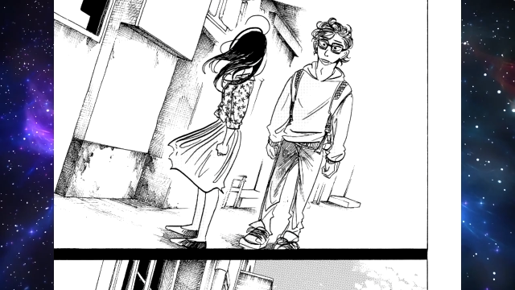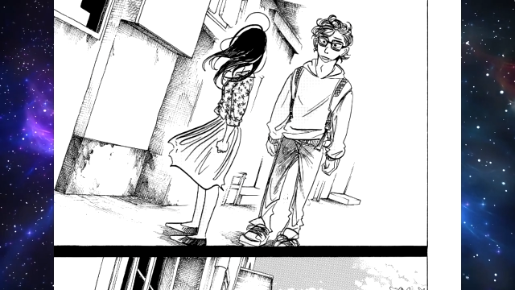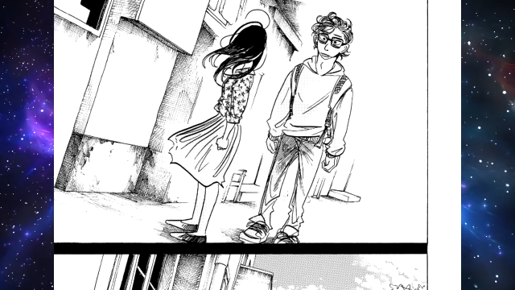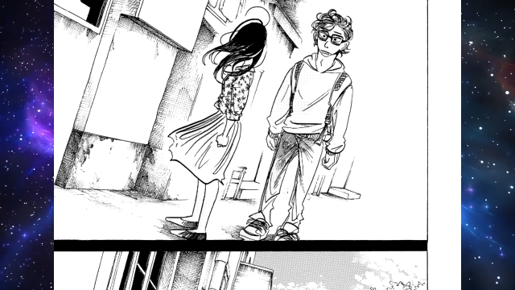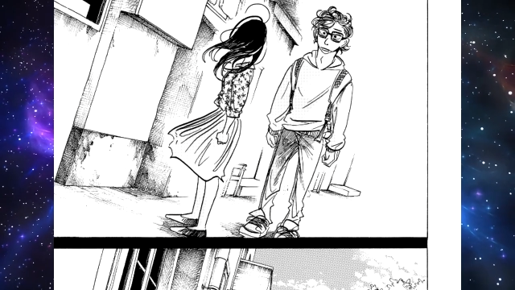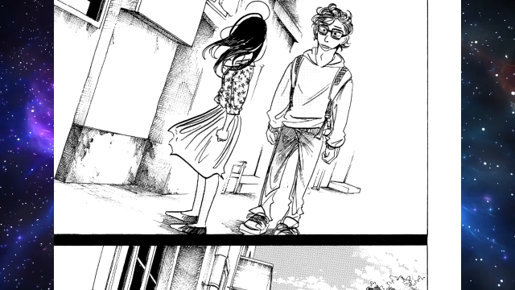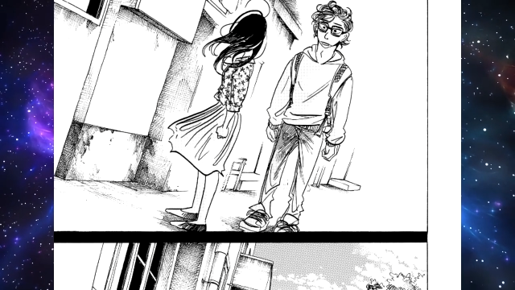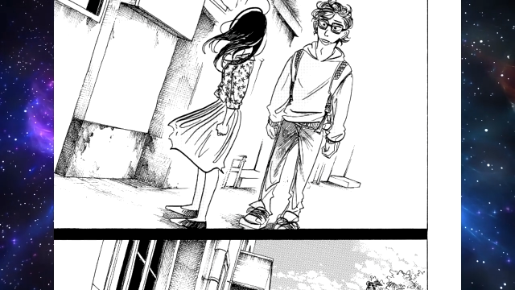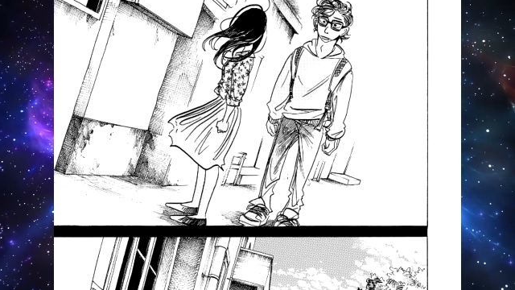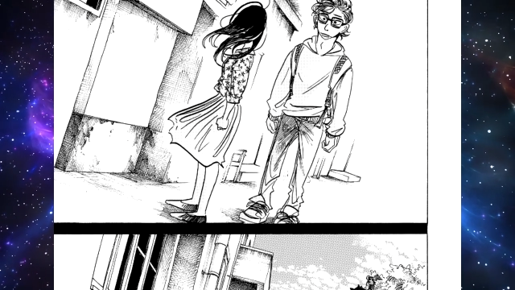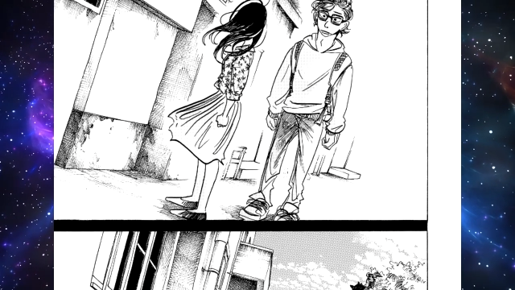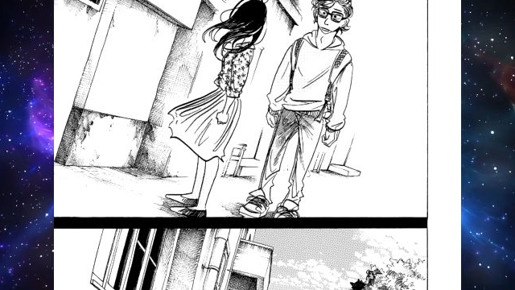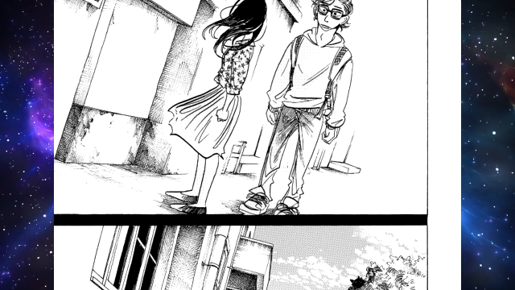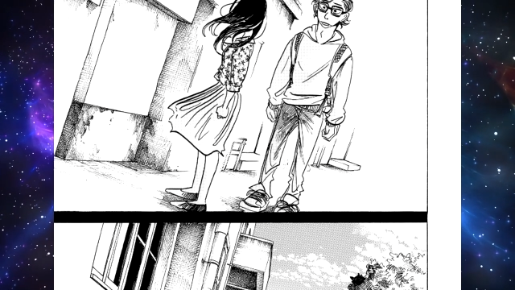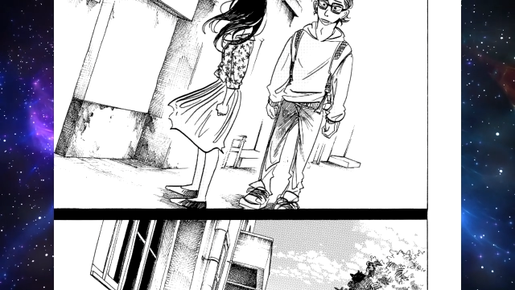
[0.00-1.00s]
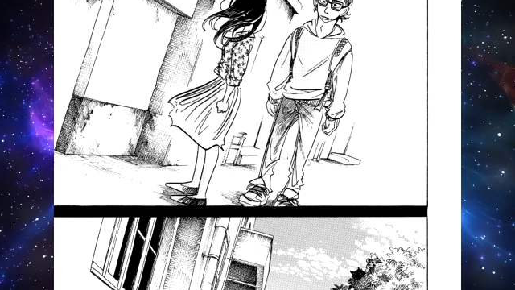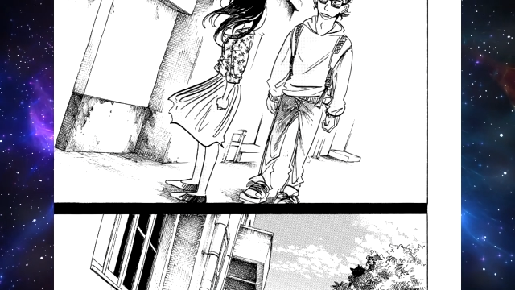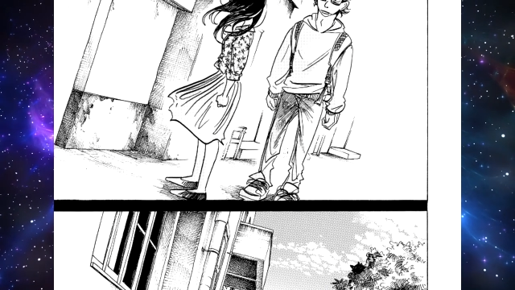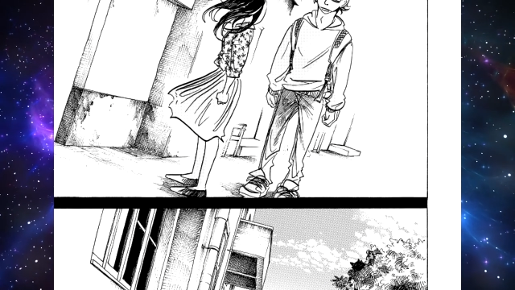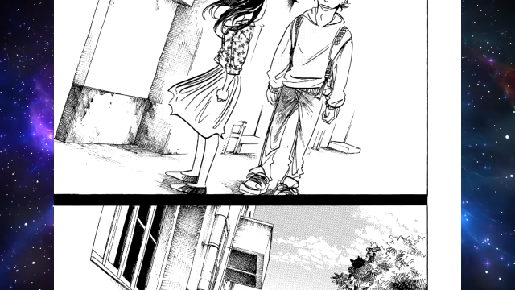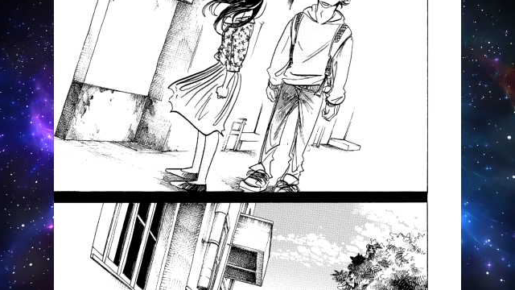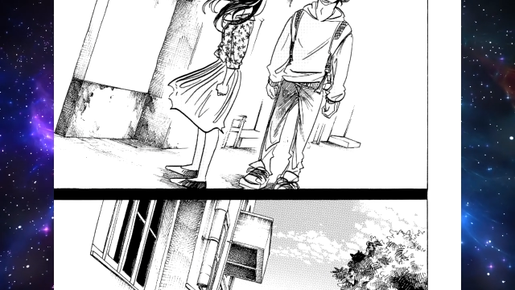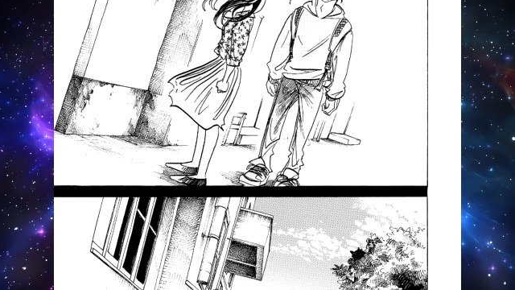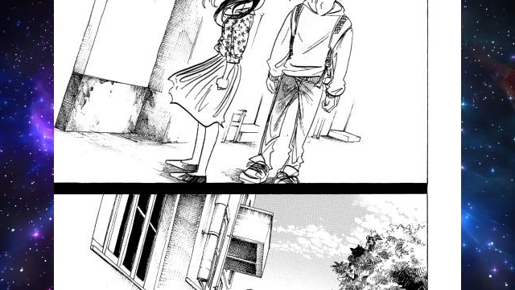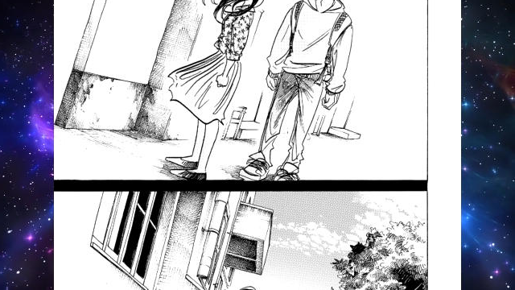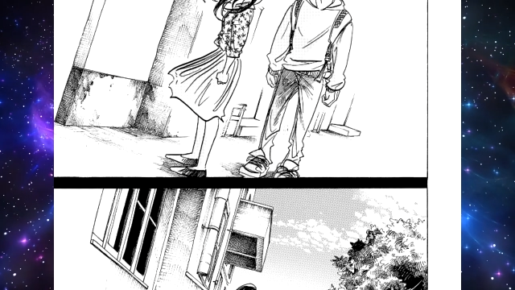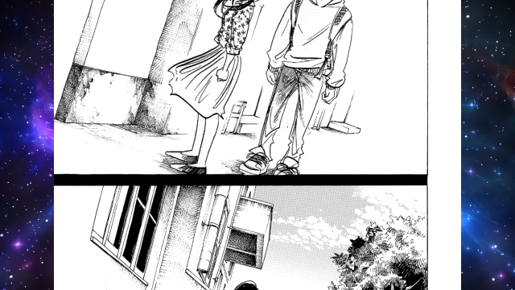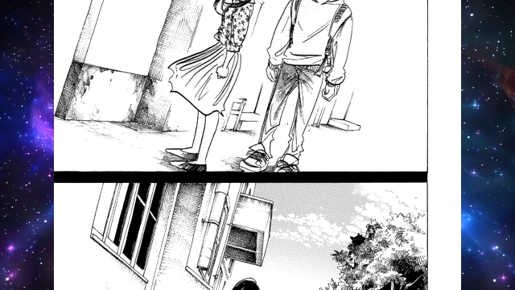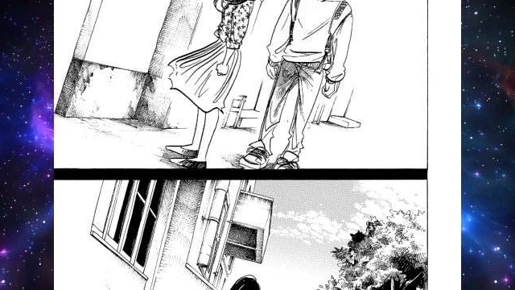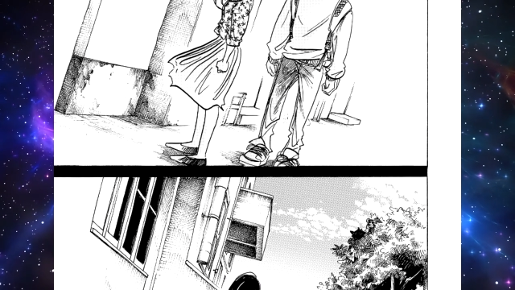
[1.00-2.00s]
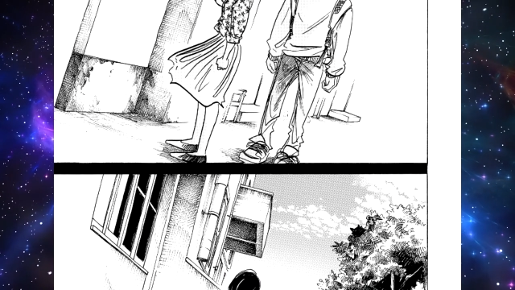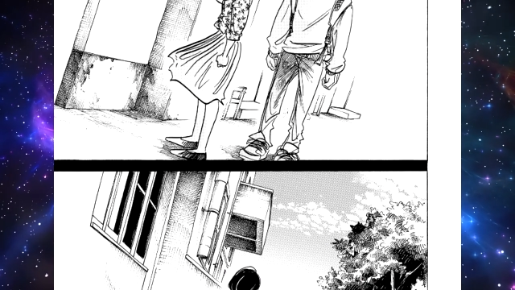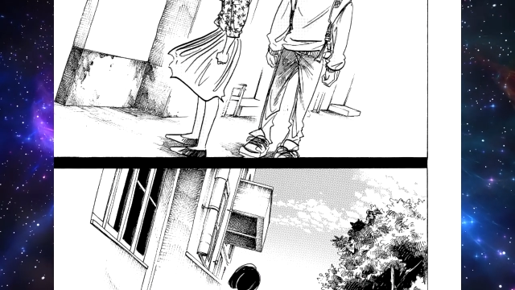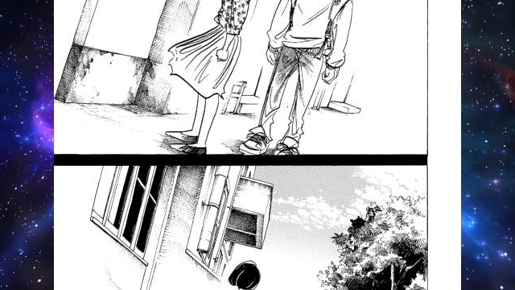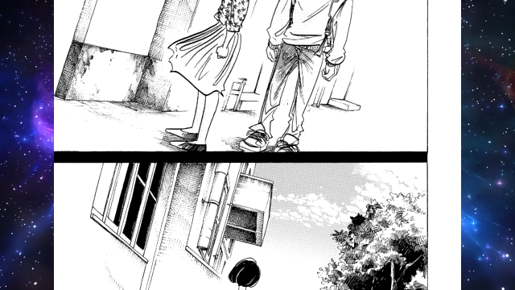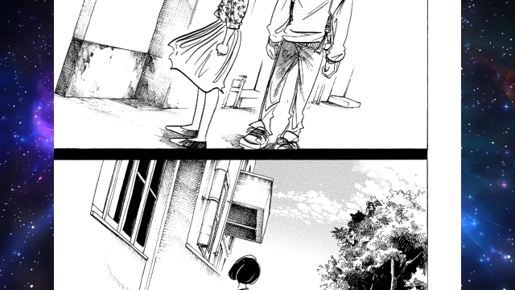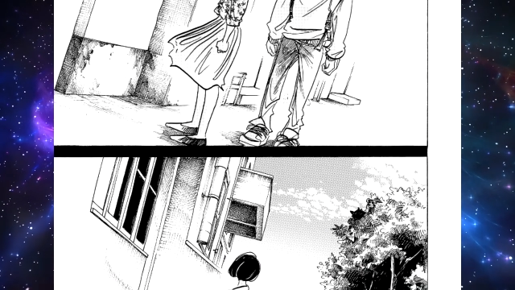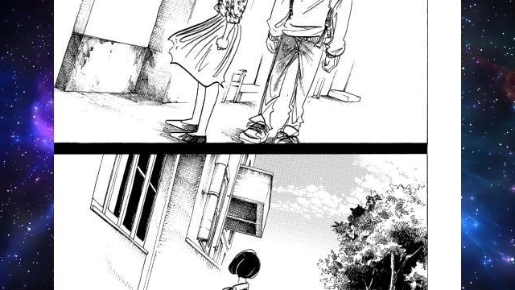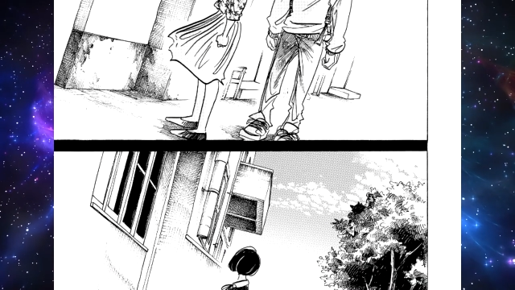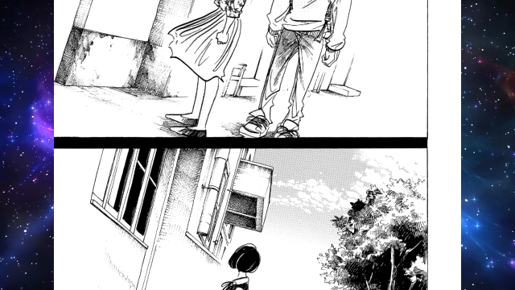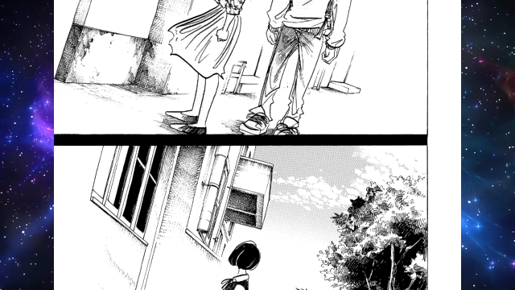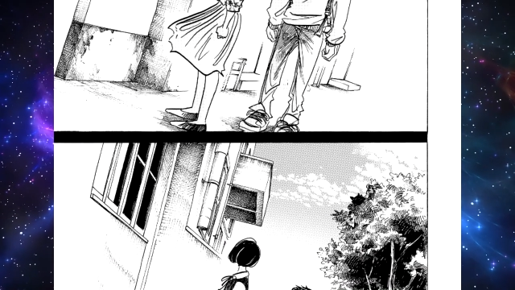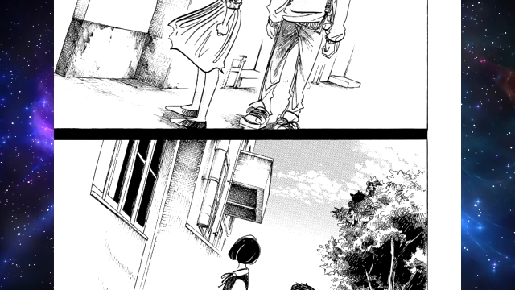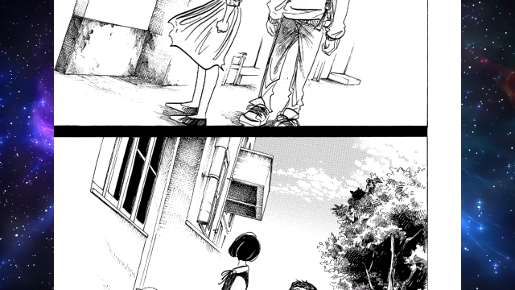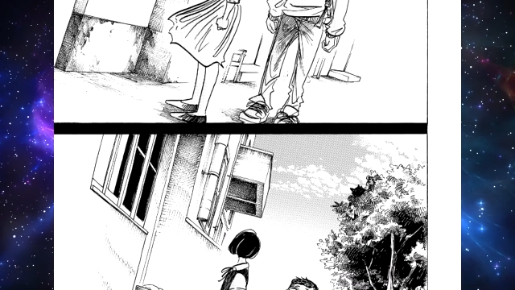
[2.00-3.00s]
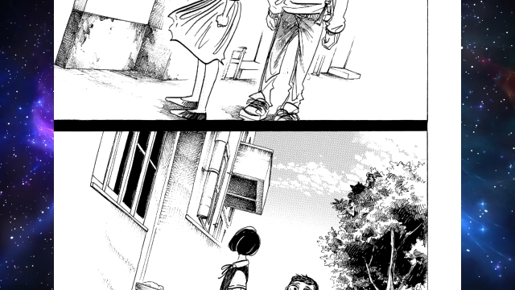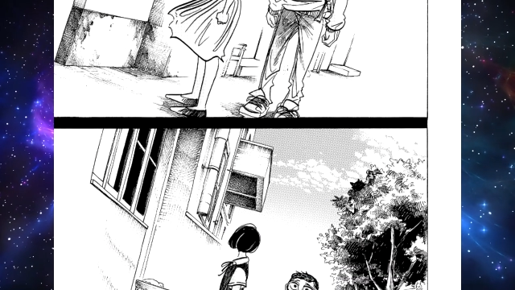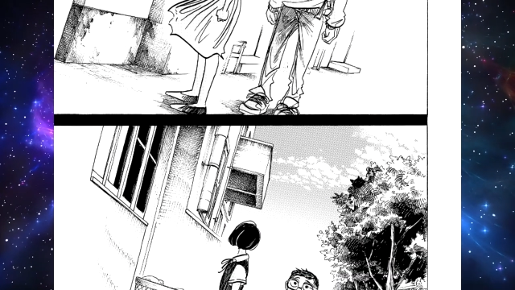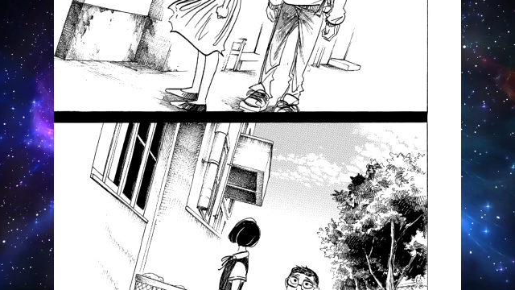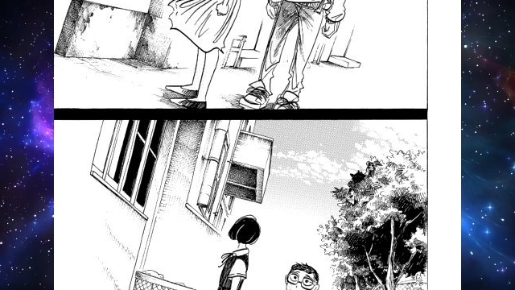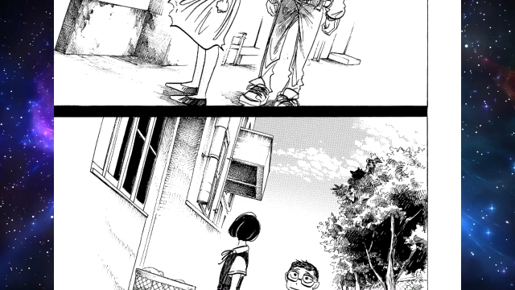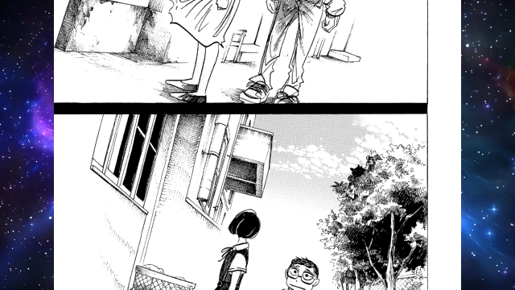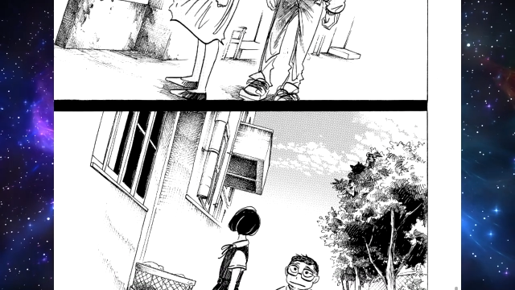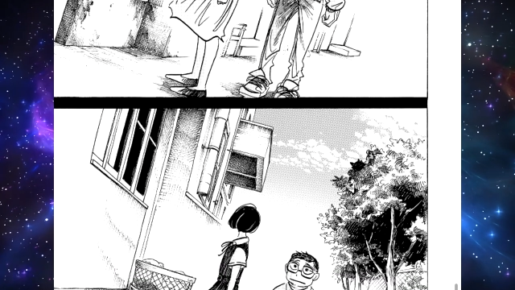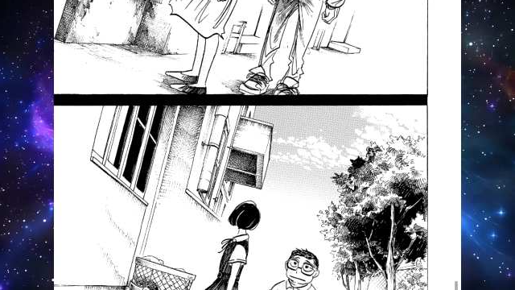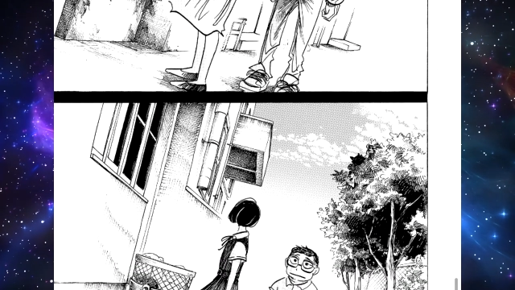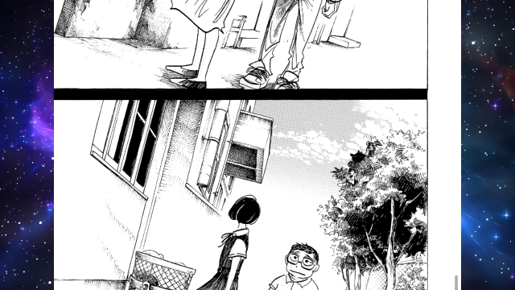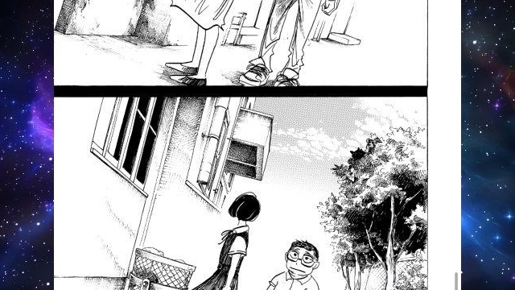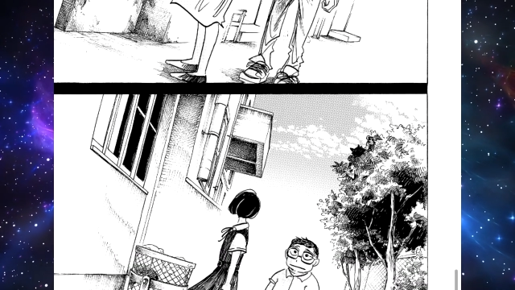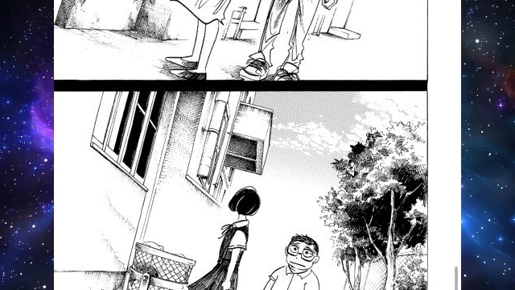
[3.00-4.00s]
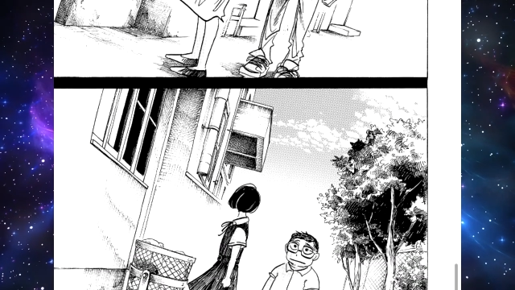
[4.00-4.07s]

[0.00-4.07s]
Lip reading: [unreadable: no face in view]